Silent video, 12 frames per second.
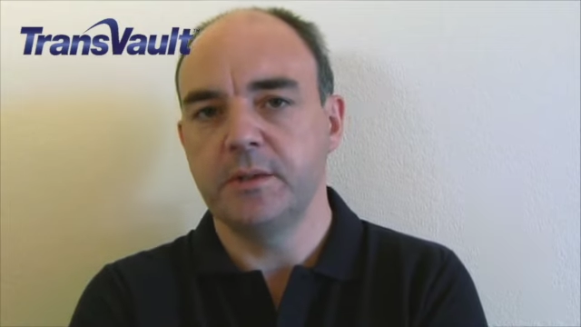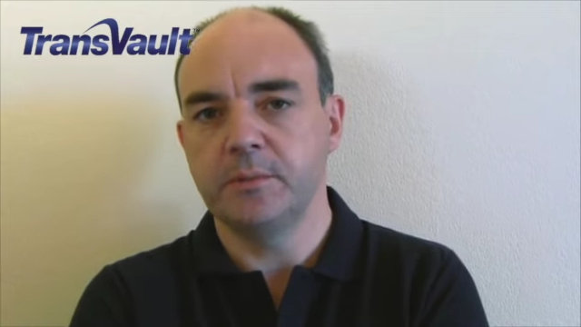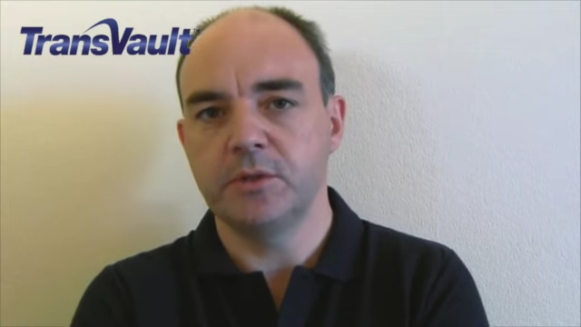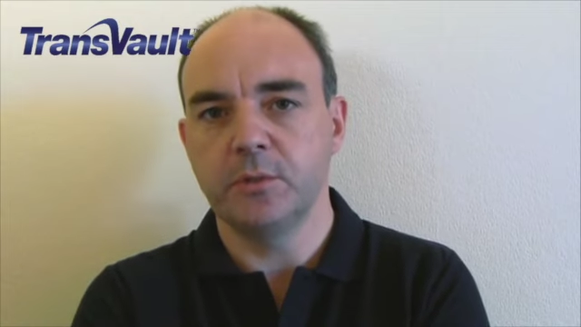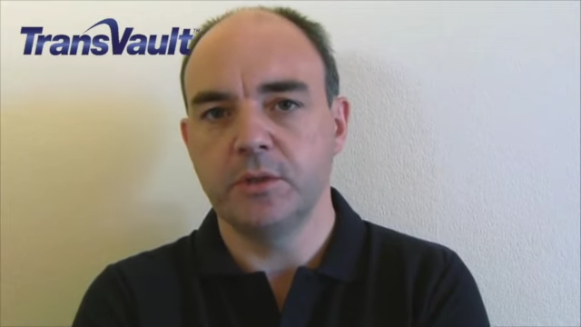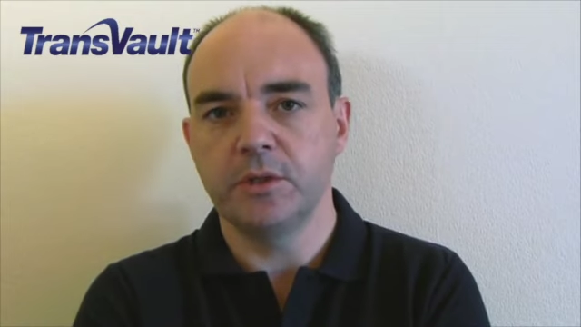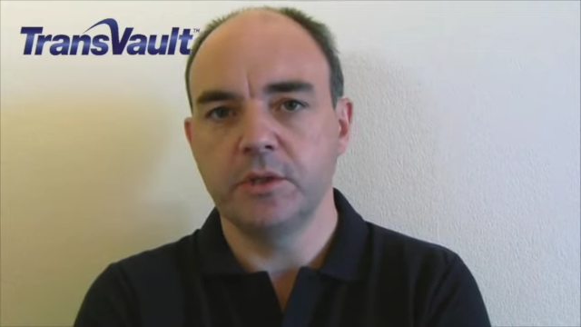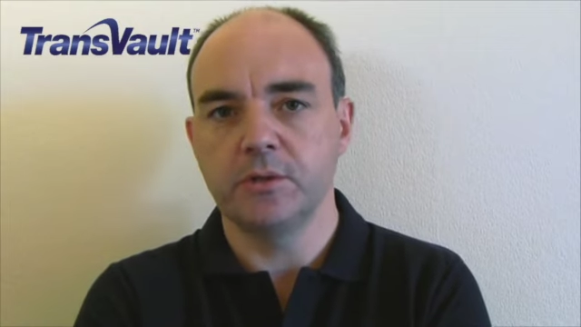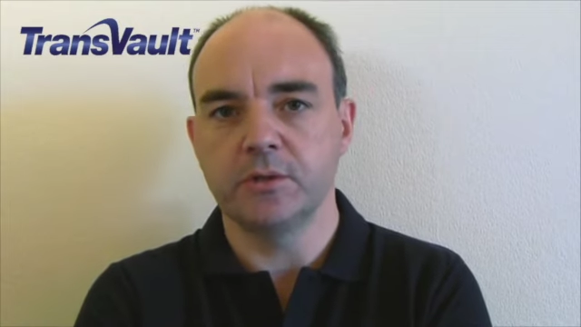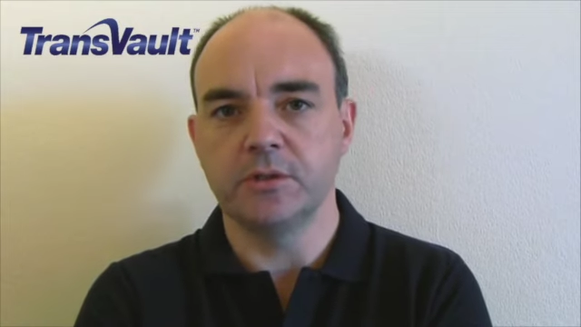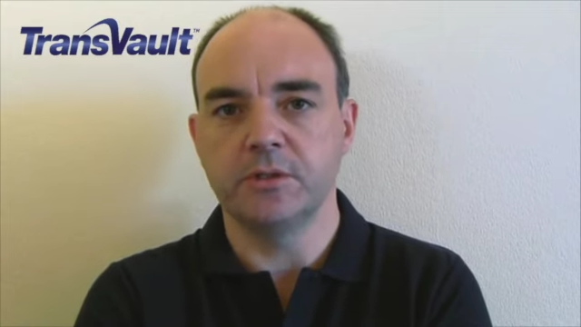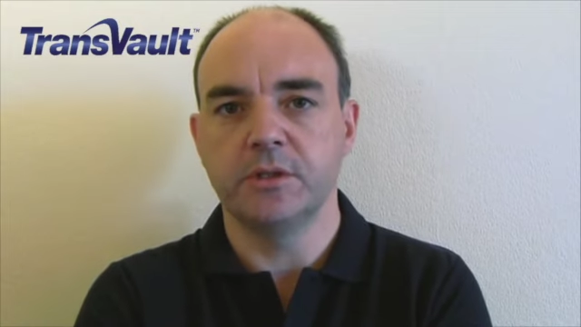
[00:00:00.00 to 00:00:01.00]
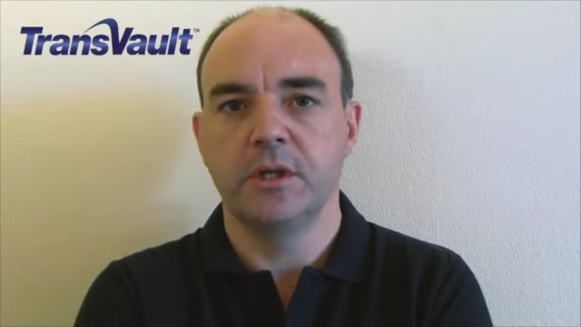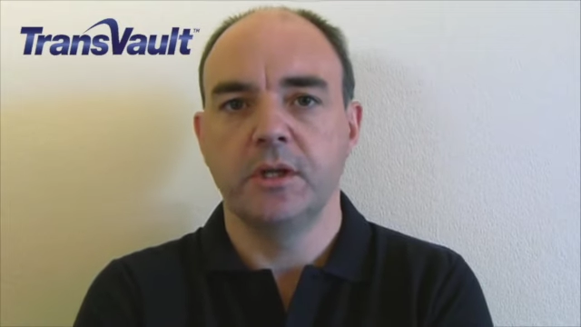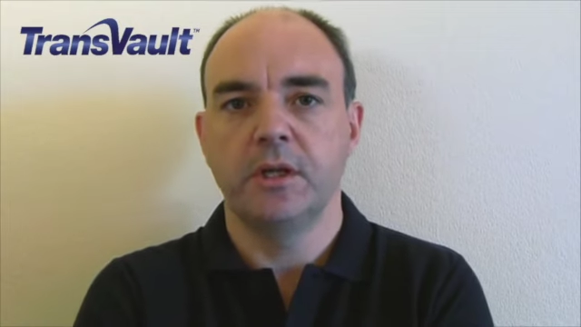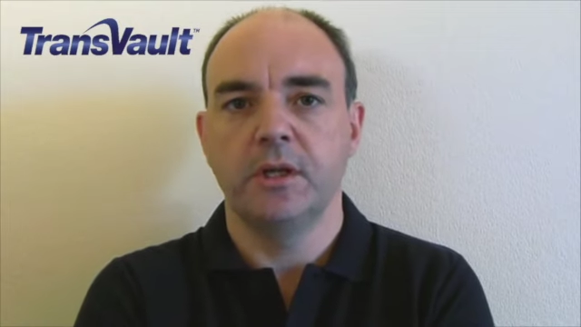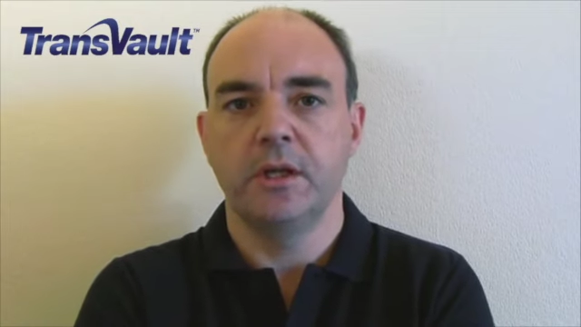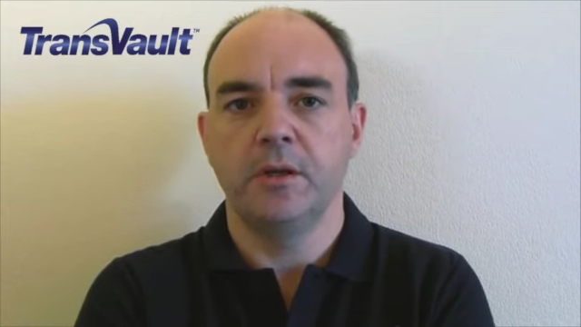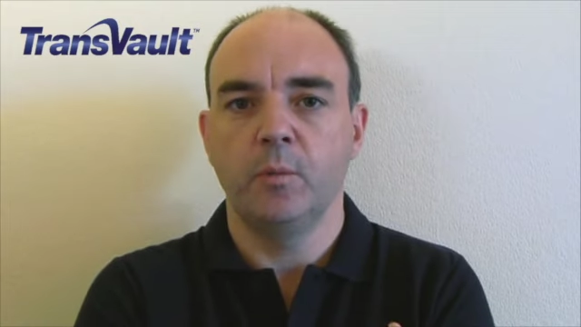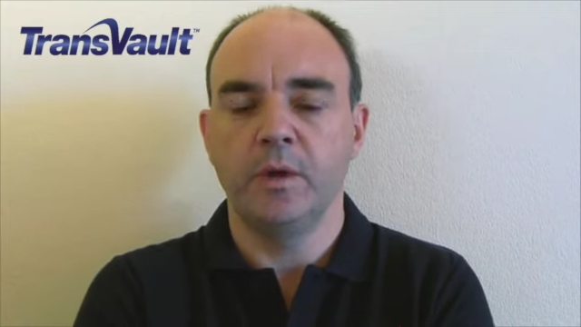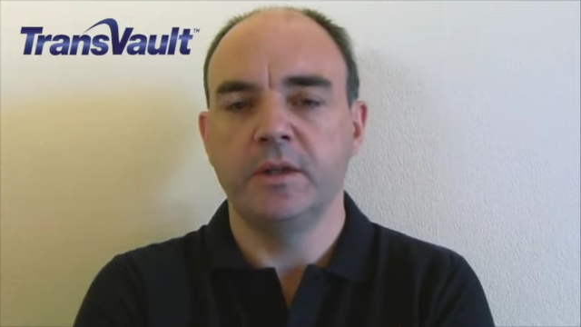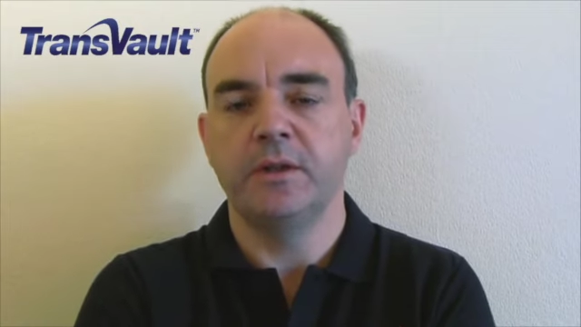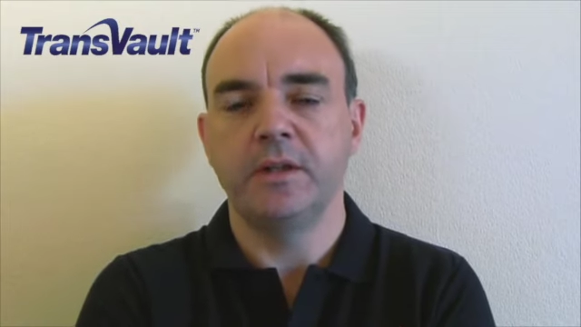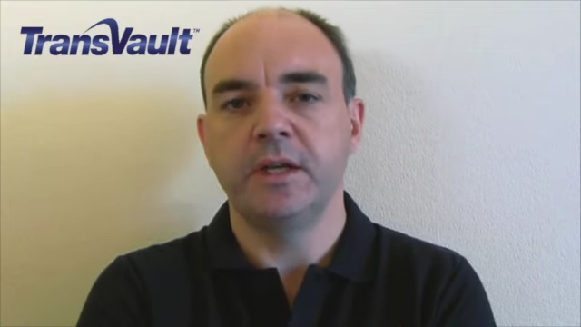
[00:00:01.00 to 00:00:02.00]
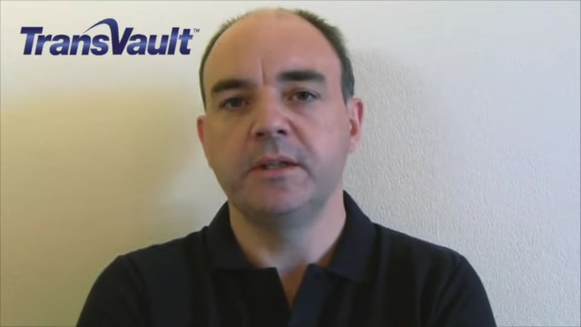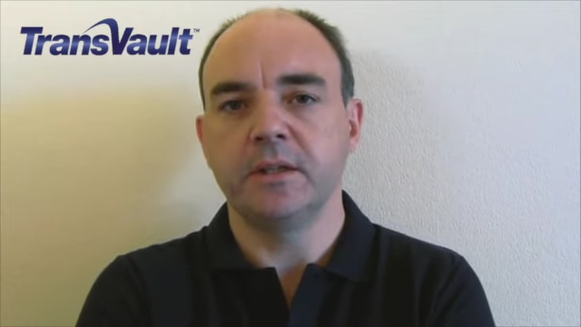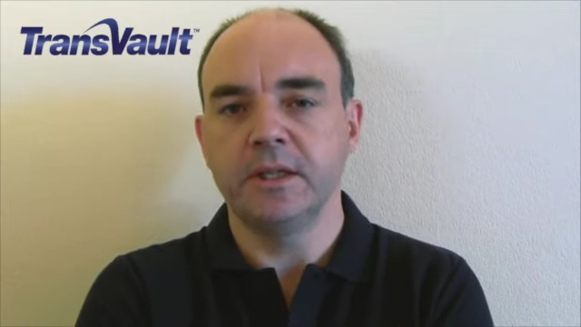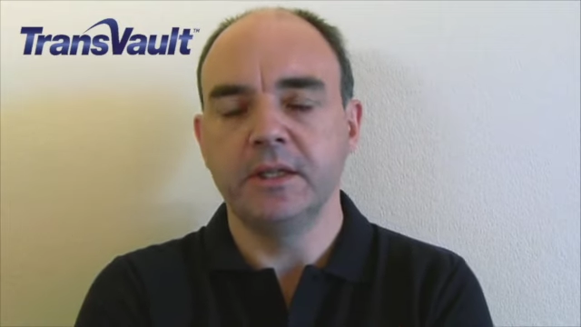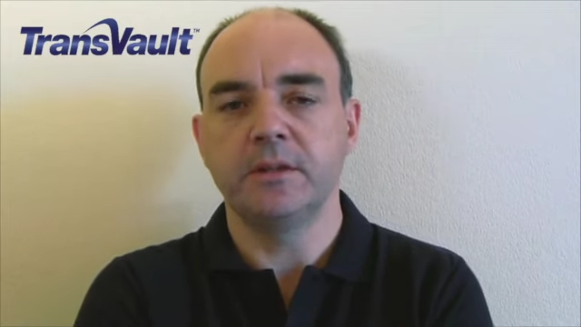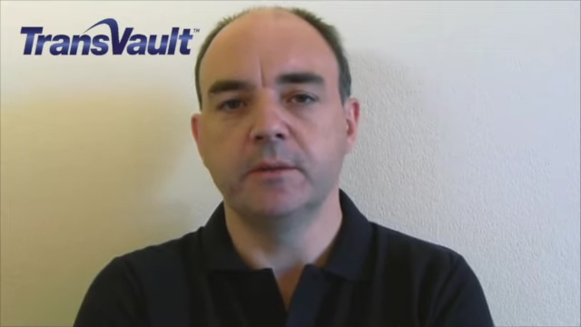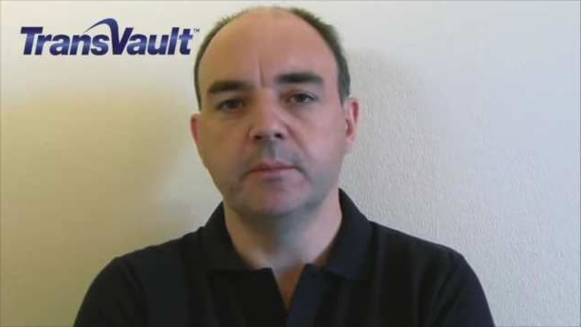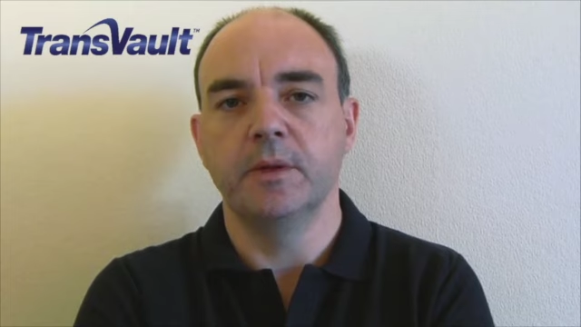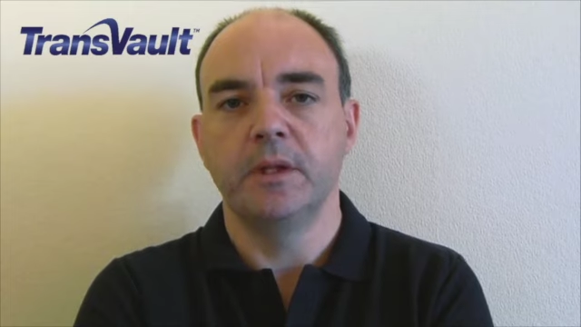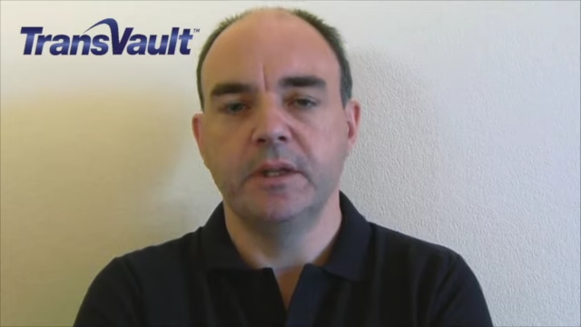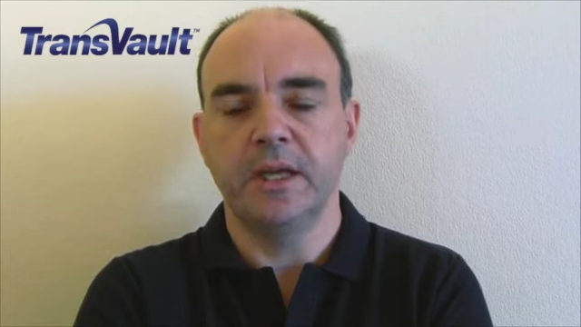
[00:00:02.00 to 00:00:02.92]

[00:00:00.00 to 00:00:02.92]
them to other users, whether they delete them.